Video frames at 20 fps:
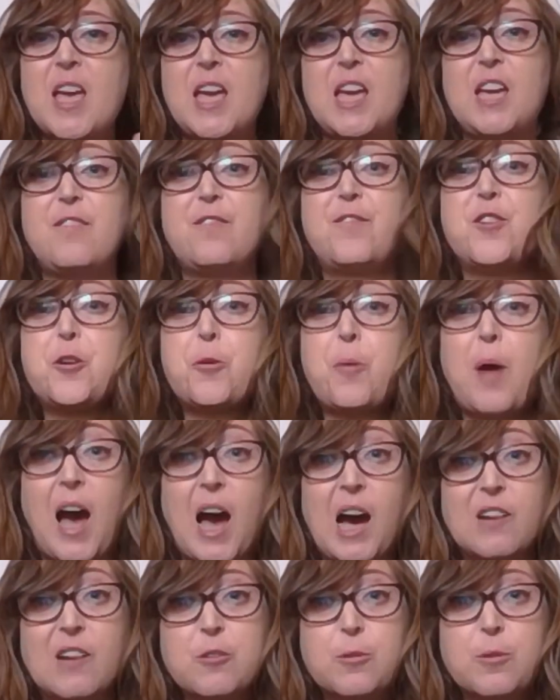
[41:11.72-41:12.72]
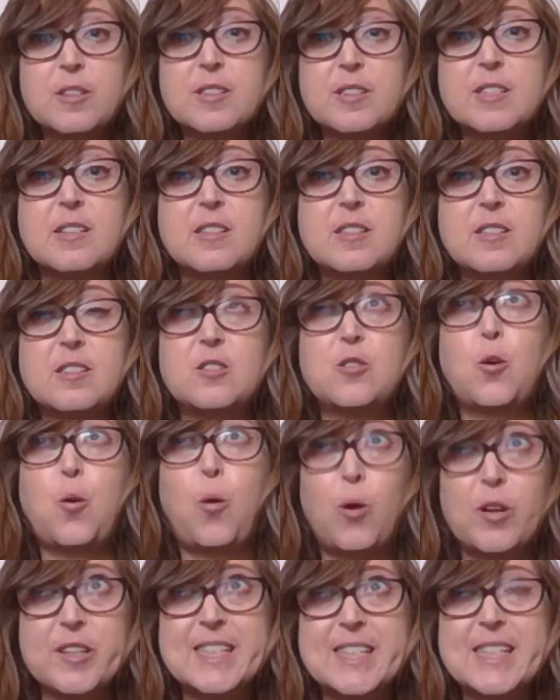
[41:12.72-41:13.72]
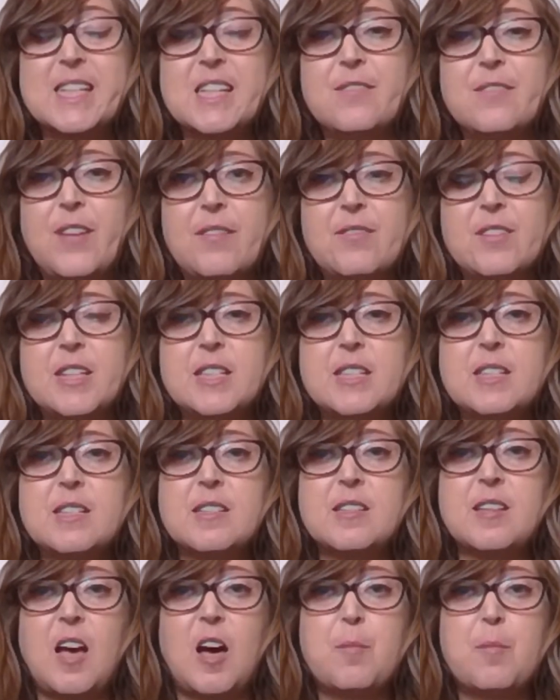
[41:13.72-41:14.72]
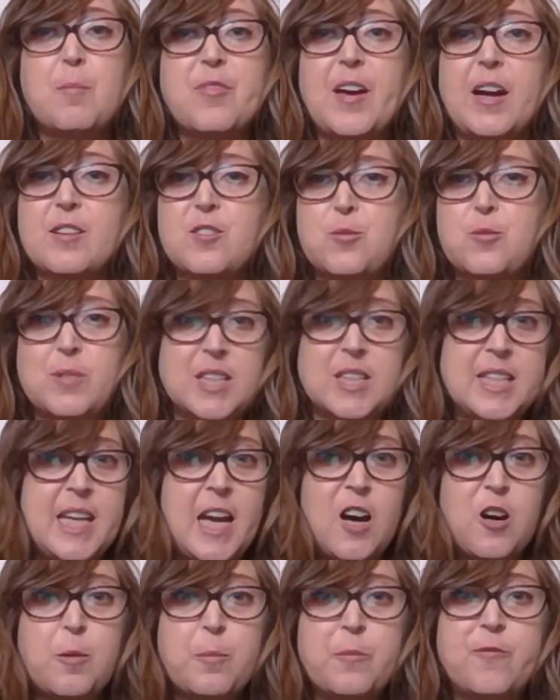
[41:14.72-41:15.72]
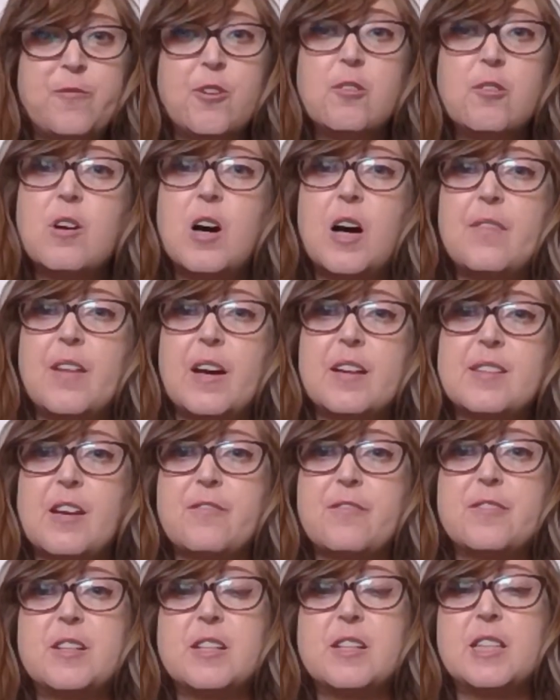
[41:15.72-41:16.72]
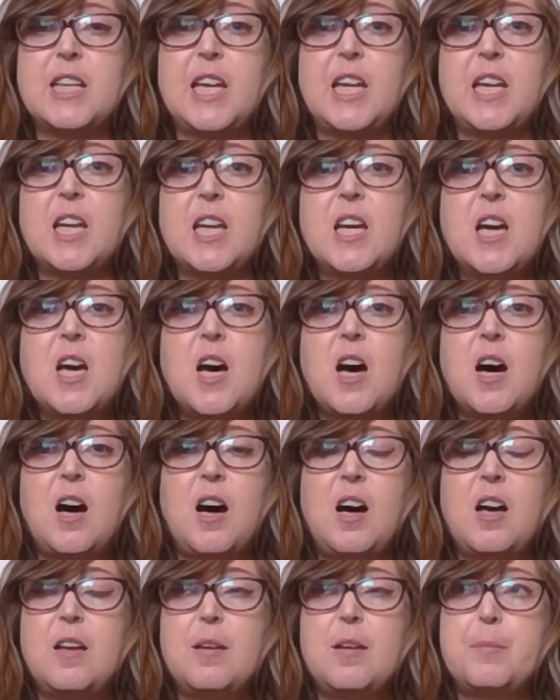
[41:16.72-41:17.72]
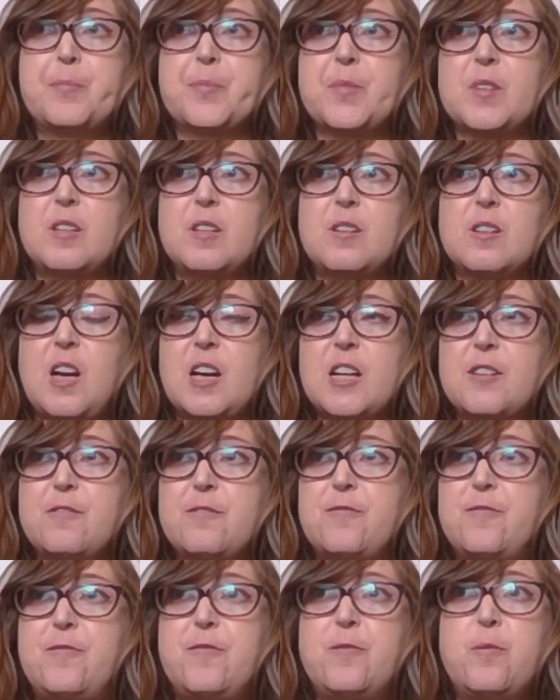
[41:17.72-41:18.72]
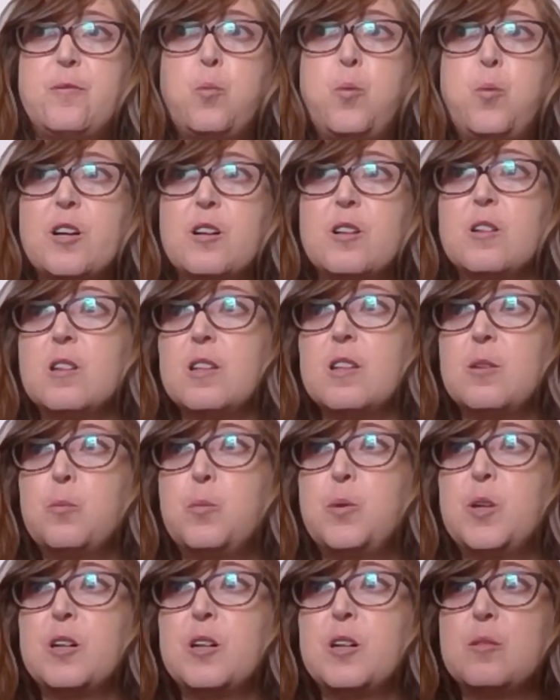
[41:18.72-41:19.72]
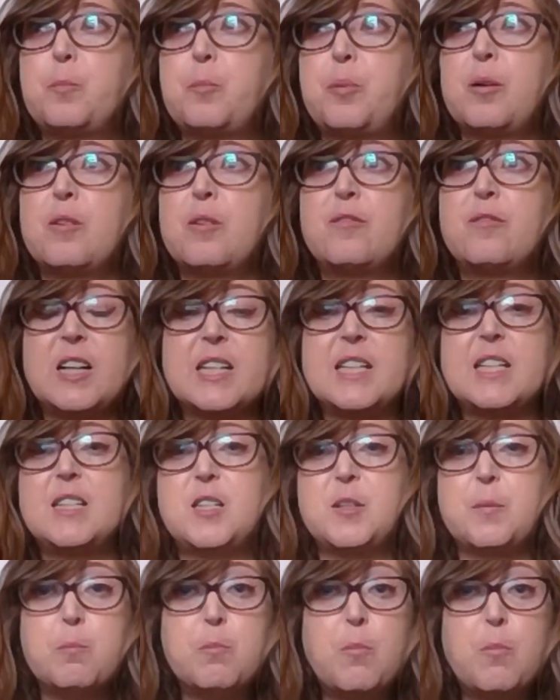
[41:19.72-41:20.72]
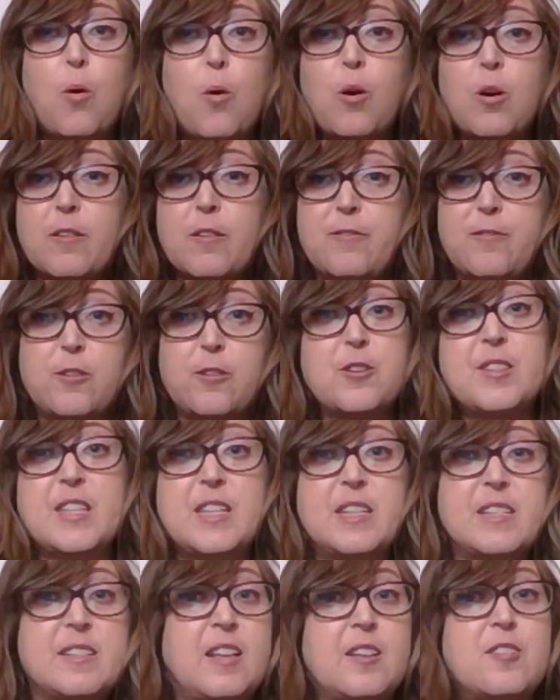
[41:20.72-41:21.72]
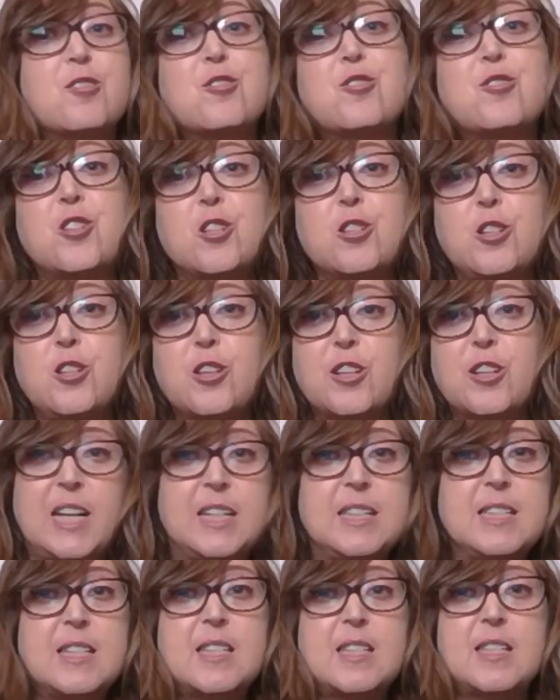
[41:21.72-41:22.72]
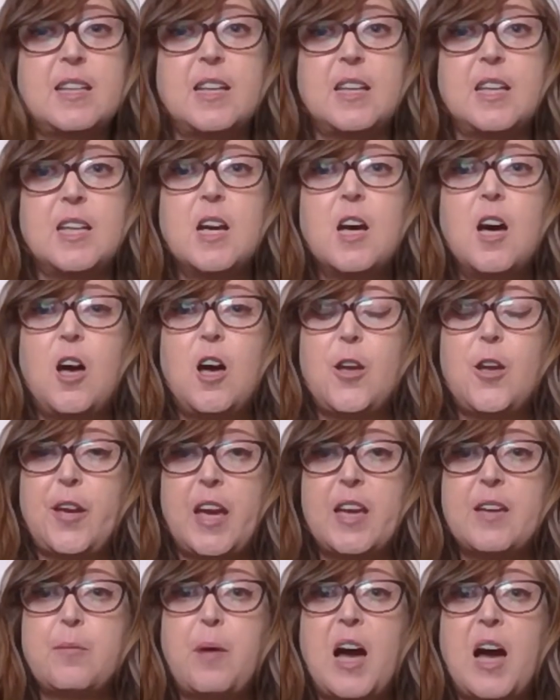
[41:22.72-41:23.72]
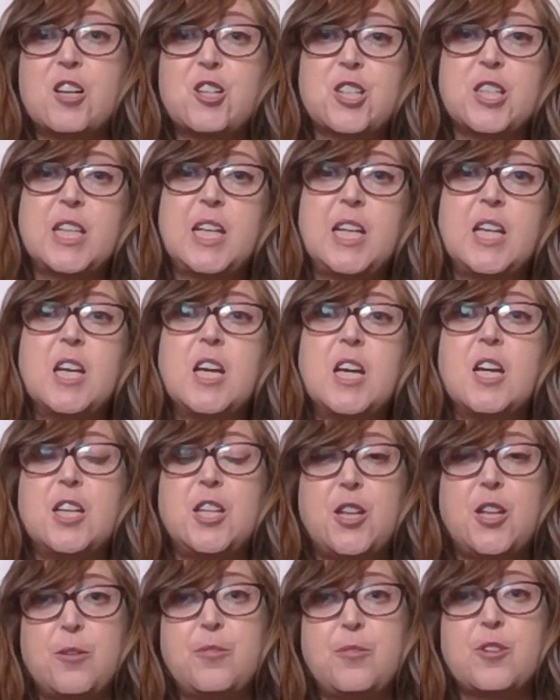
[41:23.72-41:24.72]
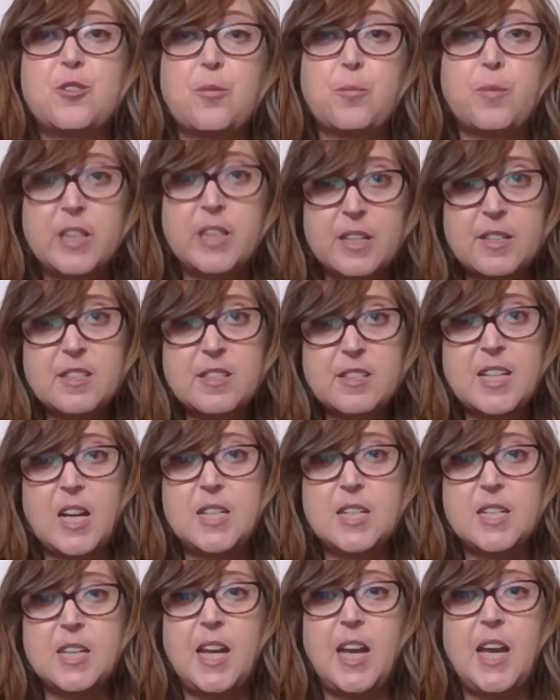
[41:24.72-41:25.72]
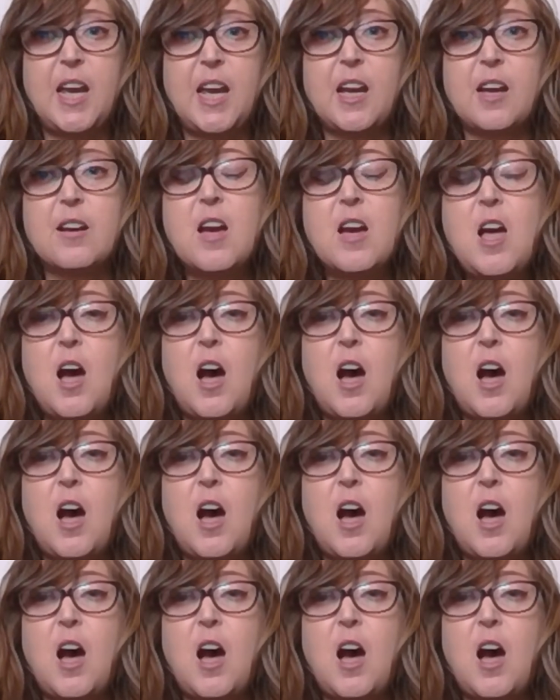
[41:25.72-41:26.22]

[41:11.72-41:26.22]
if you have quantitative evidence, that's really helpful, and that definitely kind of will provide more for the assessors to look at and say, okay, actually, you know, there's a real understanding here.